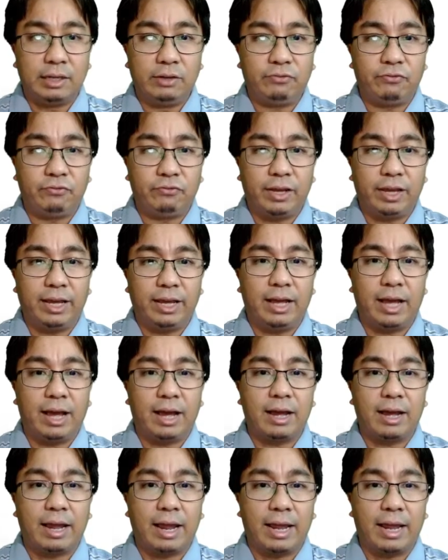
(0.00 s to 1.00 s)
If A
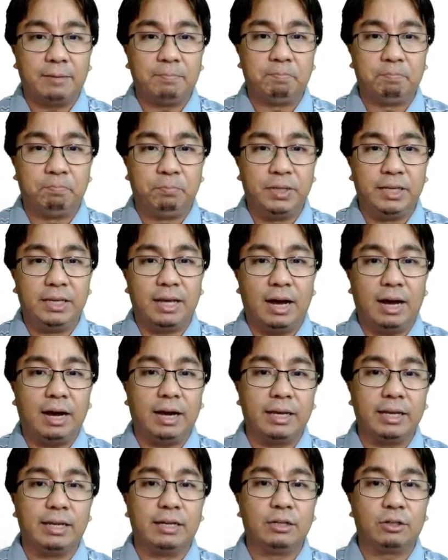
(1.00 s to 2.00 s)
and B
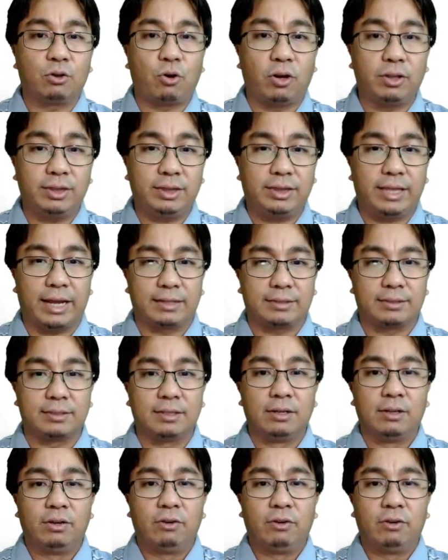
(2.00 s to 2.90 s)
are in contact